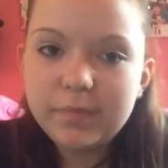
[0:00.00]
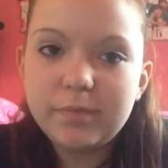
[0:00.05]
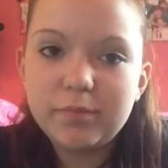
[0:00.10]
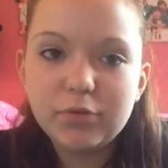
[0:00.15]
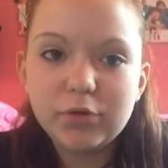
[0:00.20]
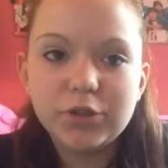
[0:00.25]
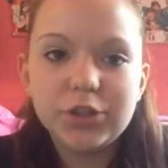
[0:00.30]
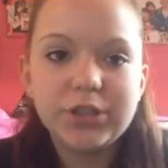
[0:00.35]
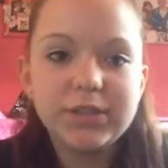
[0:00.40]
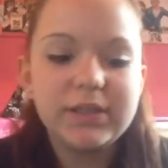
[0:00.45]

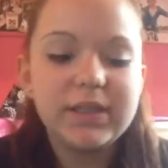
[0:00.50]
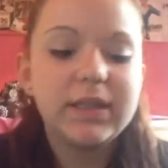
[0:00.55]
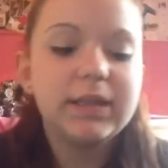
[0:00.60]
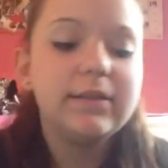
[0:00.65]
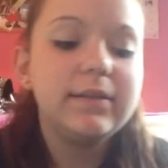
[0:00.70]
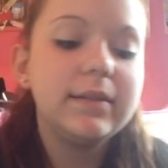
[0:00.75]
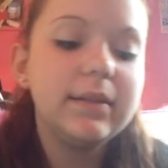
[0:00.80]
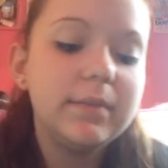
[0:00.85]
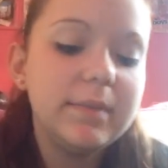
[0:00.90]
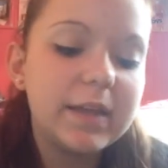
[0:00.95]
brusher
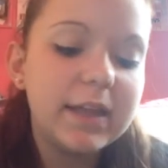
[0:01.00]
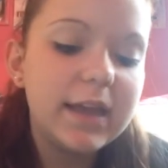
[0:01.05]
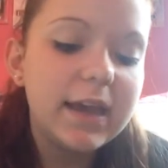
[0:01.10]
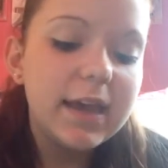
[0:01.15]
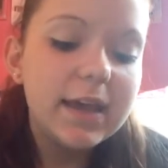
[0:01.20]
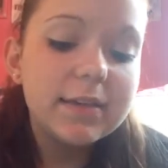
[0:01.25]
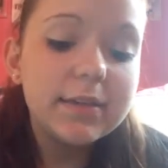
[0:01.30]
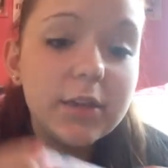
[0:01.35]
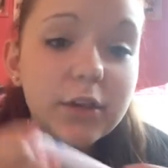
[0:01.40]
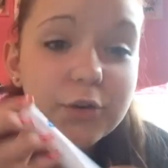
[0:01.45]
things in a minute,
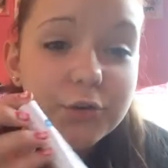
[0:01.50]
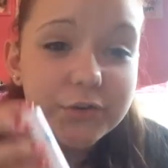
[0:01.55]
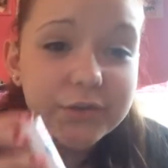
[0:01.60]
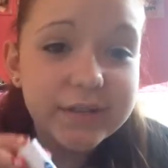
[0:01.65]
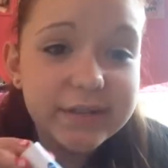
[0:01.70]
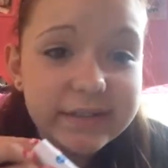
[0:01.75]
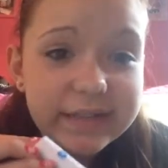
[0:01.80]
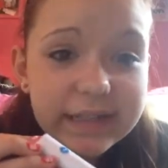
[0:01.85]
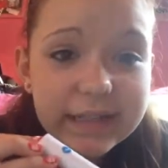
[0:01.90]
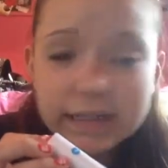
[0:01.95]
the
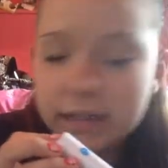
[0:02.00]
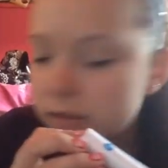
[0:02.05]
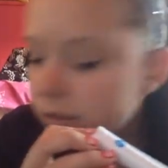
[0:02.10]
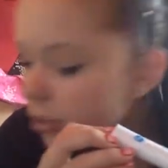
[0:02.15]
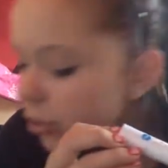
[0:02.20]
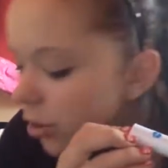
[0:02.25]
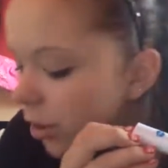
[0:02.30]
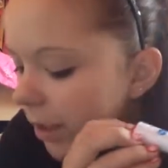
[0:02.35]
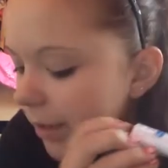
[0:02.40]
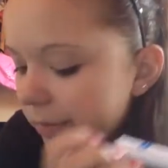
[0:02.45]
concealer
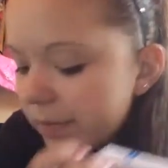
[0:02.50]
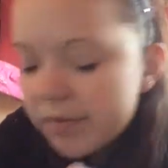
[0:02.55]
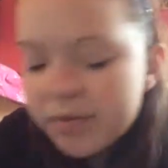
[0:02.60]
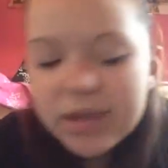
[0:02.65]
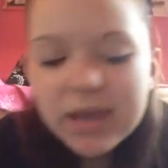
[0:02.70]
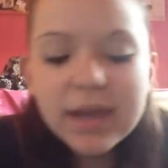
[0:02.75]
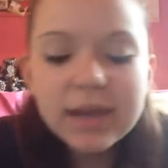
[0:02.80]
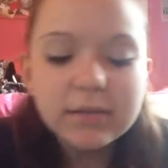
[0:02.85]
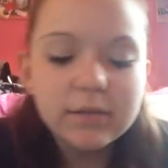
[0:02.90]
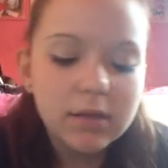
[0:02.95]
to go with it.